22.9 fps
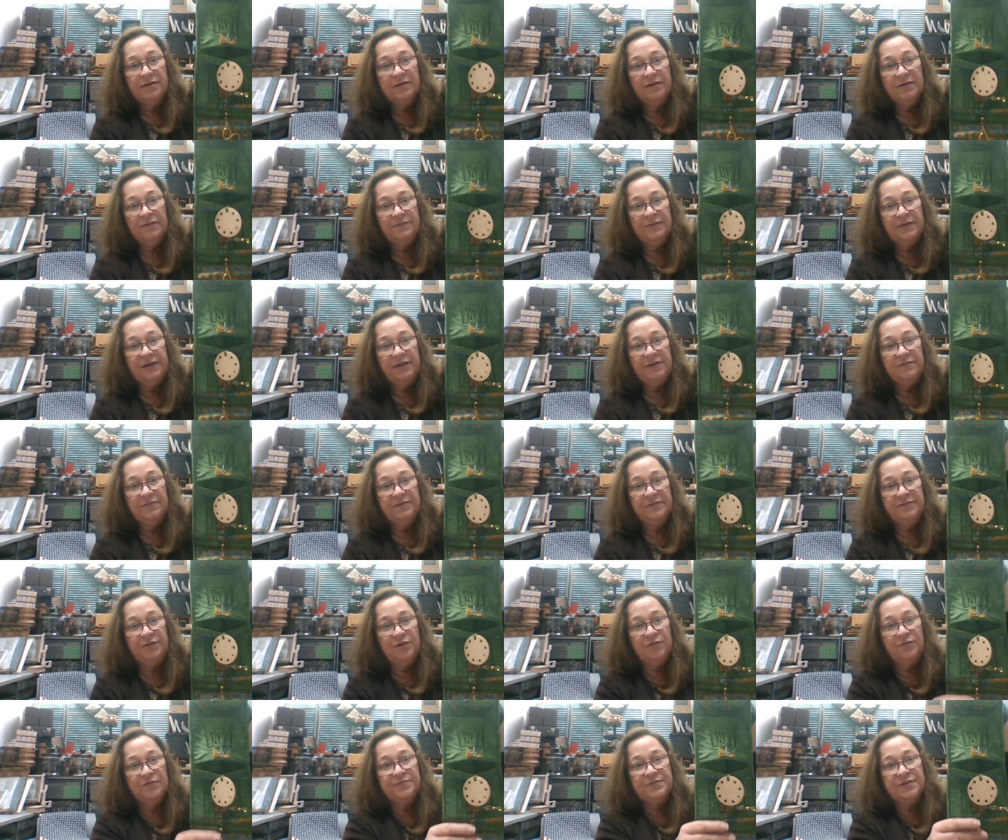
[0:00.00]
if any of
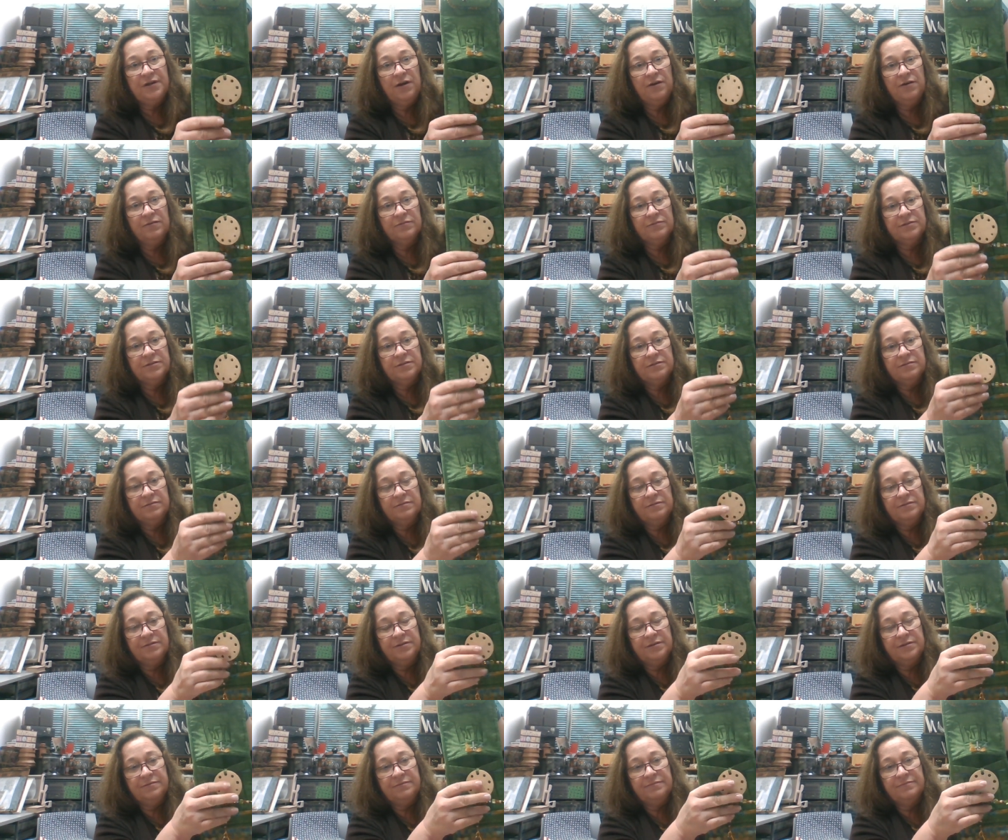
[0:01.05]
you have talked
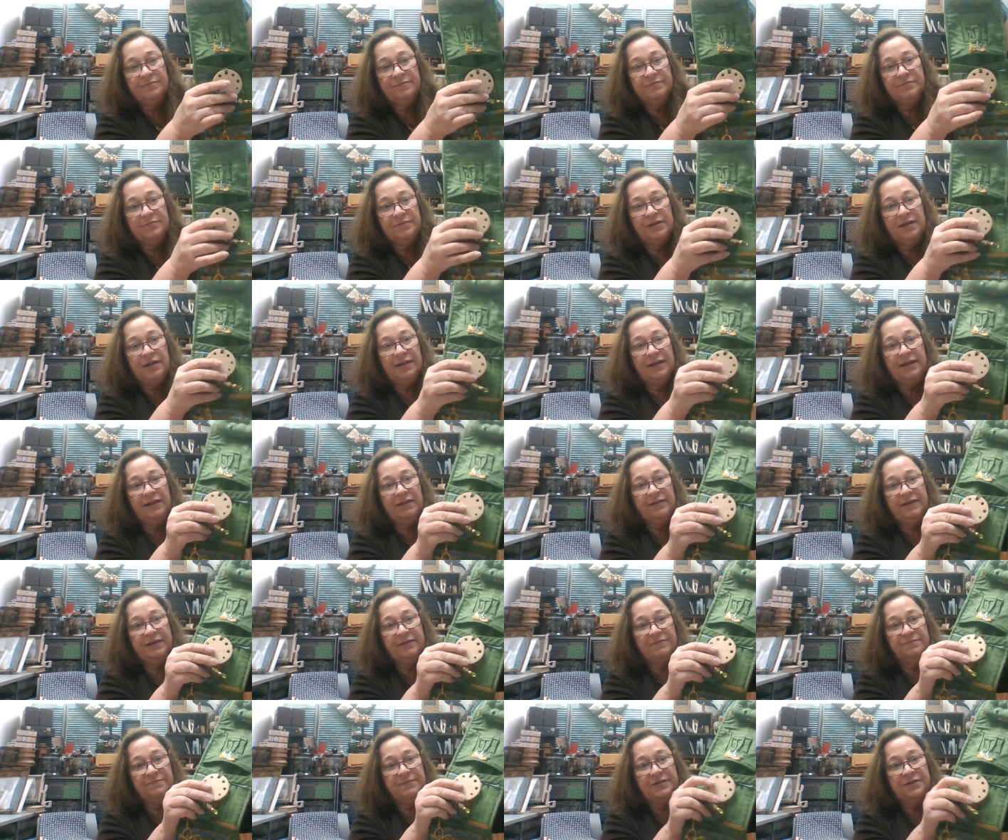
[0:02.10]
or done
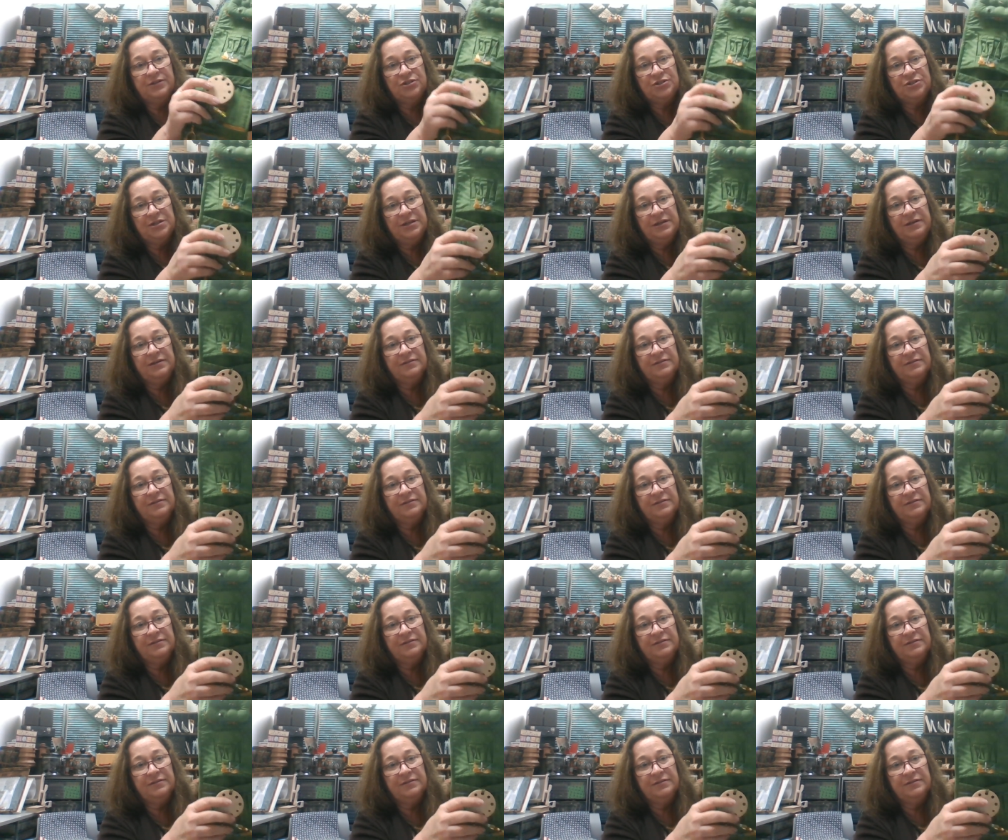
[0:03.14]
elegant finishing.